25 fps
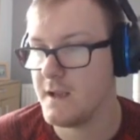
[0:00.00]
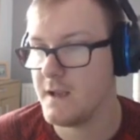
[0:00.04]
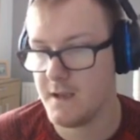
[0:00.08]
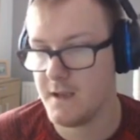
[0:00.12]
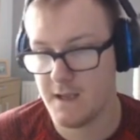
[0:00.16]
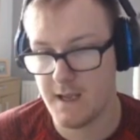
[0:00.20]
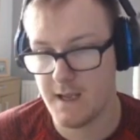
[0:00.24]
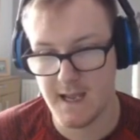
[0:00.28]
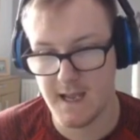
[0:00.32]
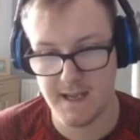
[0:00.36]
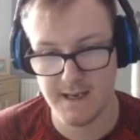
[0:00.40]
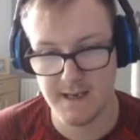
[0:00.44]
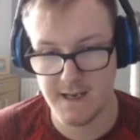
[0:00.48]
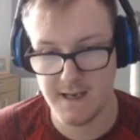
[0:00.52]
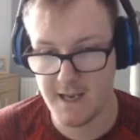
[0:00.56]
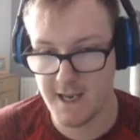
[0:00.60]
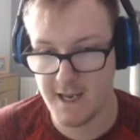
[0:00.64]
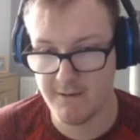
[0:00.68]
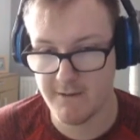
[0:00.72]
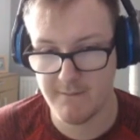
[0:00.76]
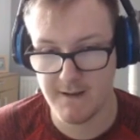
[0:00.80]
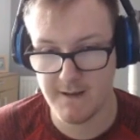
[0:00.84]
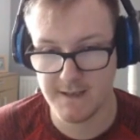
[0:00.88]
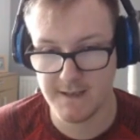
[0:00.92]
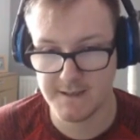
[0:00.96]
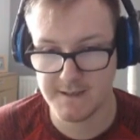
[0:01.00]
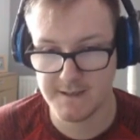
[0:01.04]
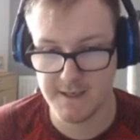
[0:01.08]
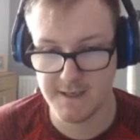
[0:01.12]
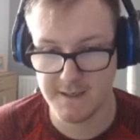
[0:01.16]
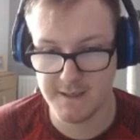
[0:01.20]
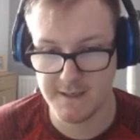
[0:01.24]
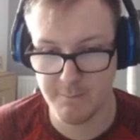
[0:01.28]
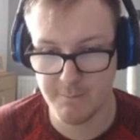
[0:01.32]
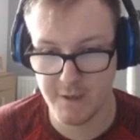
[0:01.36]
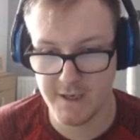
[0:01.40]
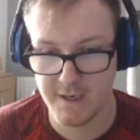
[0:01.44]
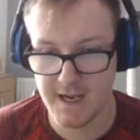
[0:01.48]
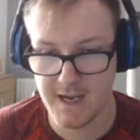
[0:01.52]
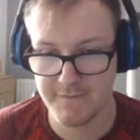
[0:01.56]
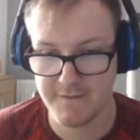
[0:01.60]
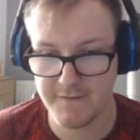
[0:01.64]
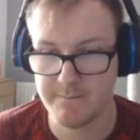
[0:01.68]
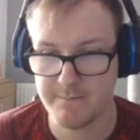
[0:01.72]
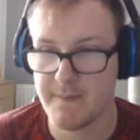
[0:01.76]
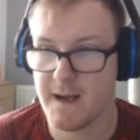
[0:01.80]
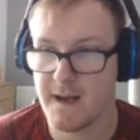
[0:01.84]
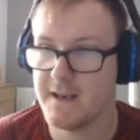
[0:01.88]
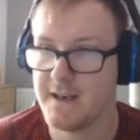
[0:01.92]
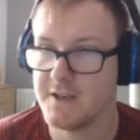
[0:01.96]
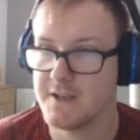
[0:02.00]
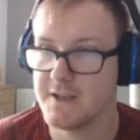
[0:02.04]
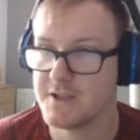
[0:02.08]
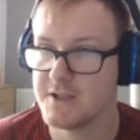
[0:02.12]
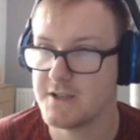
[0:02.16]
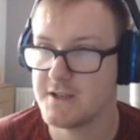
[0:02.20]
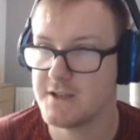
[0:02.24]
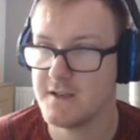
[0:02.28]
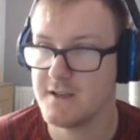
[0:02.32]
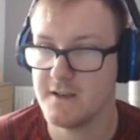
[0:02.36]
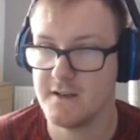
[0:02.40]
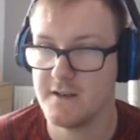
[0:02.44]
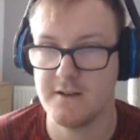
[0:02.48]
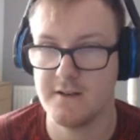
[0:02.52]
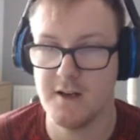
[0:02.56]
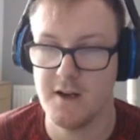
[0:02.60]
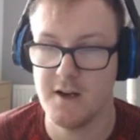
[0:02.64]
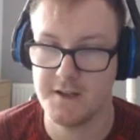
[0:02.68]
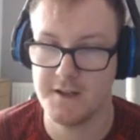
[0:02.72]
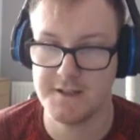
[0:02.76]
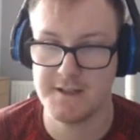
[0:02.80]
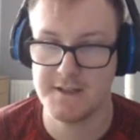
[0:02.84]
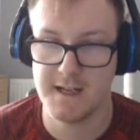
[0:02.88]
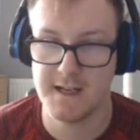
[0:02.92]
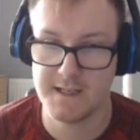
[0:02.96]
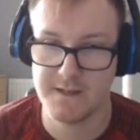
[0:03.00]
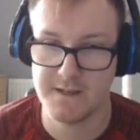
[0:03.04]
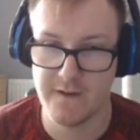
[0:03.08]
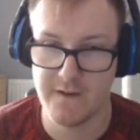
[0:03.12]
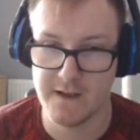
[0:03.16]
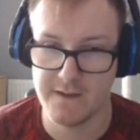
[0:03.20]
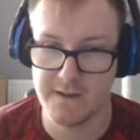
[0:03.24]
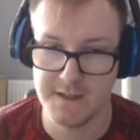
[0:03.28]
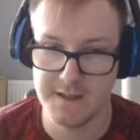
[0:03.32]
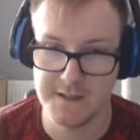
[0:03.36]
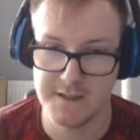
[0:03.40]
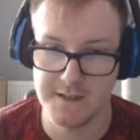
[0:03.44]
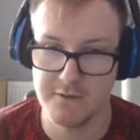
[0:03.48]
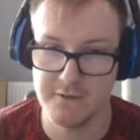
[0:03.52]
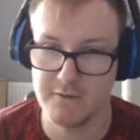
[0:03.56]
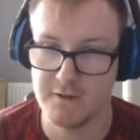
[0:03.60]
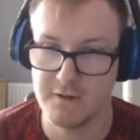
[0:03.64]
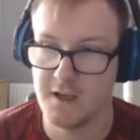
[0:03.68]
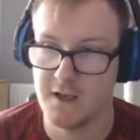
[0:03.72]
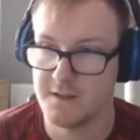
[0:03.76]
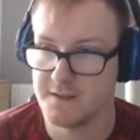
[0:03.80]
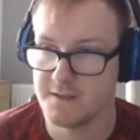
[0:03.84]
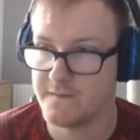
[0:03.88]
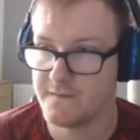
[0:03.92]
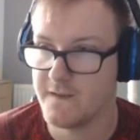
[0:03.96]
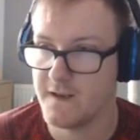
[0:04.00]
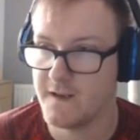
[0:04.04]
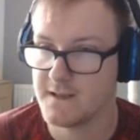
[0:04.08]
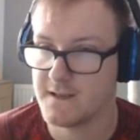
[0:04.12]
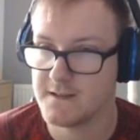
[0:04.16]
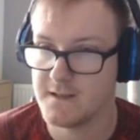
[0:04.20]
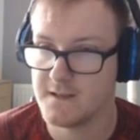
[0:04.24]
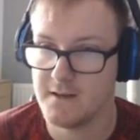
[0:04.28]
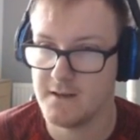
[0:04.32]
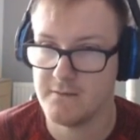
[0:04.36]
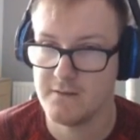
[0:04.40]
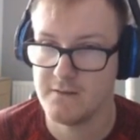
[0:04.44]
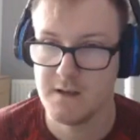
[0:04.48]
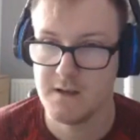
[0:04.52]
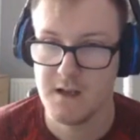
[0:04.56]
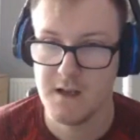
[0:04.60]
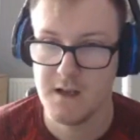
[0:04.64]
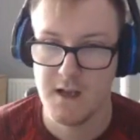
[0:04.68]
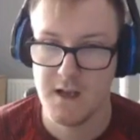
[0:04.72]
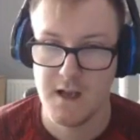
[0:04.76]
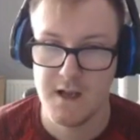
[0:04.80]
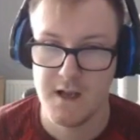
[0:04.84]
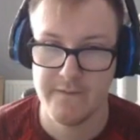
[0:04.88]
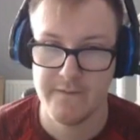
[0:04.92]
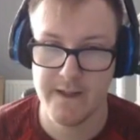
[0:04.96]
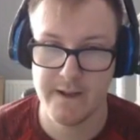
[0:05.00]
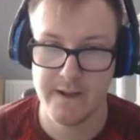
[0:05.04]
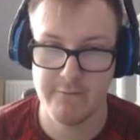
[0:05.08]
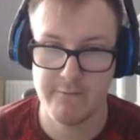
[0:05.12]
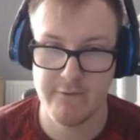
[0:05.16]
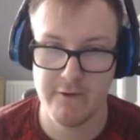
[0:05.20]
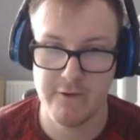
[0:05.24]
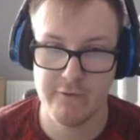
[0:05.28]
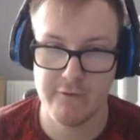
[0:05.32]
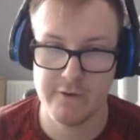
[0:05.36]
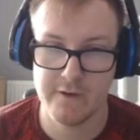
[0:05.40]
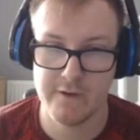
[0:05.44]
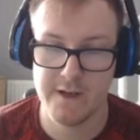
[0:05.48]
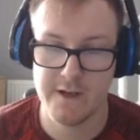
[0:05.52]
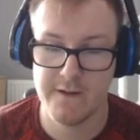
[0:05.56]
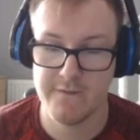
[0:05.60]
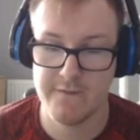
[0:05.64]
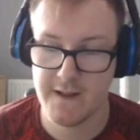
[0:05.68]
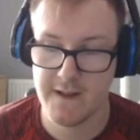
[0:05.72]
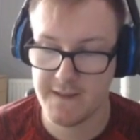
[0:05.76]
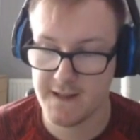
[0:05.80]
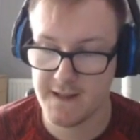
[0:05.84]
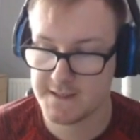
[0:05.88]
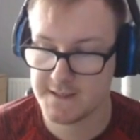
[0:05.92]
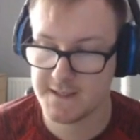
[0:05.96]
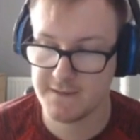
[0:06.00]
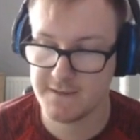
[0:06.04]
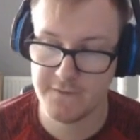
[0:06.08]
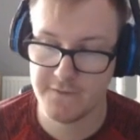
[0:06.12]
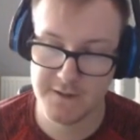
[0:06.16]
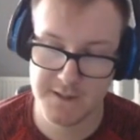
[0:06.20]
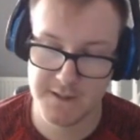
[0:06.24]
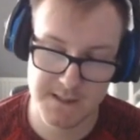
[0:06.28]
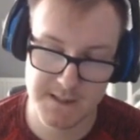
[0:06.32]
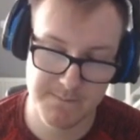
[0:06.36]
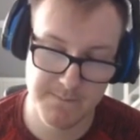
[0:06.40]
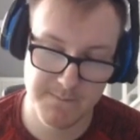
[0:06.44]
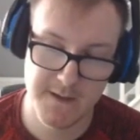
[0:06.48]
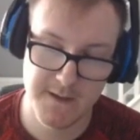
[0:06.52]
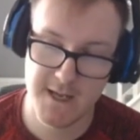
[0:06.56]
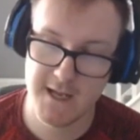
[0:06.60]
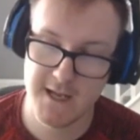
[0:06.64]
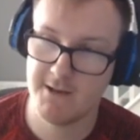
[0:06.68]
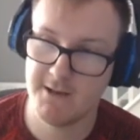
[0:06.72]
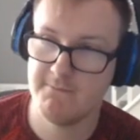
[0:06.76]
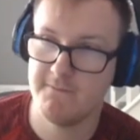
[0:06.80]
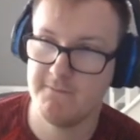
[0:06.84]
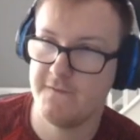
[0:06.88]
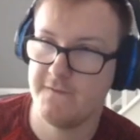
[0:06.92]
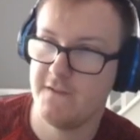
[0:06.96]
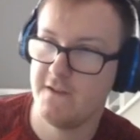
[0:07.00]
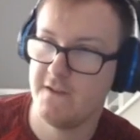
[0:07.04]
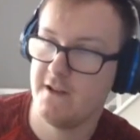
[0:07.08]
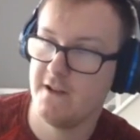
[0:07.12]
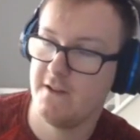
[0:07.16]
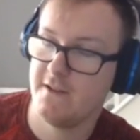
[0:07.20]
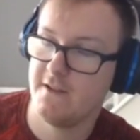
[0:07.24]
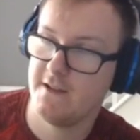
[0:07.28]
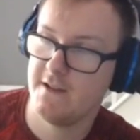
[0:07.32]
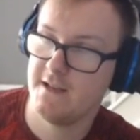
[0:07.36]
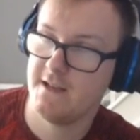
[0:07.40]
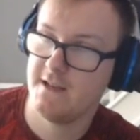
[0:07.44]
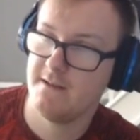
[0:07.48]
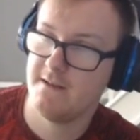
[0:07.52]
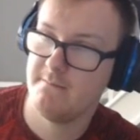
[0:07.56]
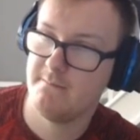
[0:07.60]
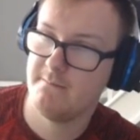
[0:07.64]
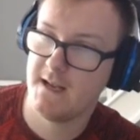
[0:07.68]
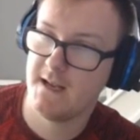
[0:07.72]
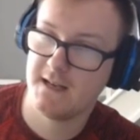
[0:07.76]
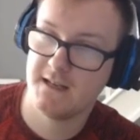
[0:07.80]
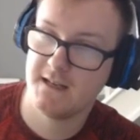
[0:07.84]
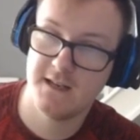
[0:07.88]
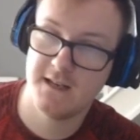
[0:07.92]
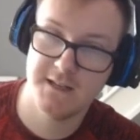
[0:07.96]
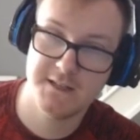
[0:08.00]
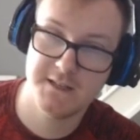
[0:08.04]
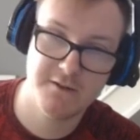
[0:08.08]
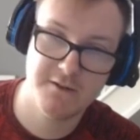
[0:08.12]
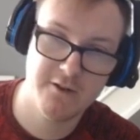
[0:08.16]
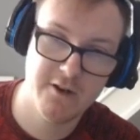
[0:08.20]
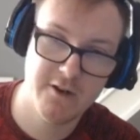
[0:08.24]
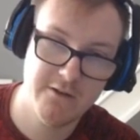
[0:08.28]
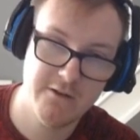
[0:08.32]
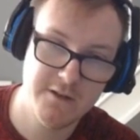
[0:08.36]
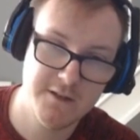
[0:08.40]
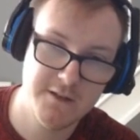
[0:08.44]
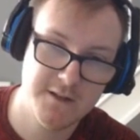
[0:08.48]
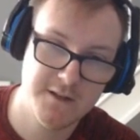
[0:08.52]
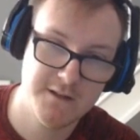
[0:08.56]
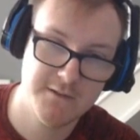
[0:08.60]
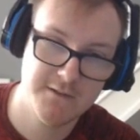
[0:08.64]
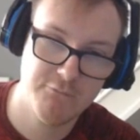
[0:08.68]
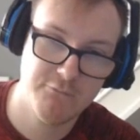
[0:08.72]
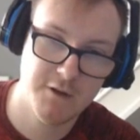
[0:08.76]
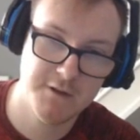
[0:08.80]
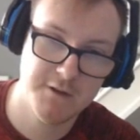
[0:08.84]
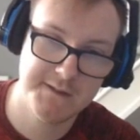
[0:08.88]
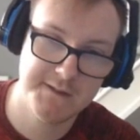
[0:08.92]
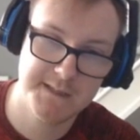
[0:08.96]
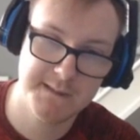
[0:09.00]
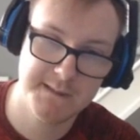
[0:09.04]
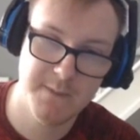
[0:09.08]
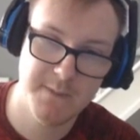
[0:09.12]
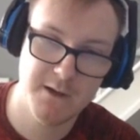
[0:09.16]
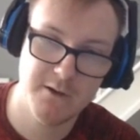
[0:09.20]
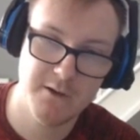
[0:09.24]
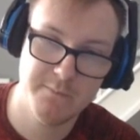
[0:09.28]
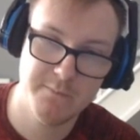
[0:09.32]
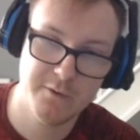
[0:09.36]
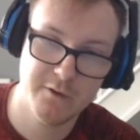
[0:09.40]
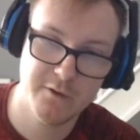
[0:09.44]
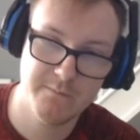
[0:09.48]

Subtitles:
And like I say, but you have to banish cards to activate these 2 cards effects though. Then then that's it for this for the Mekk-Knight. So going to the 1 spellbook,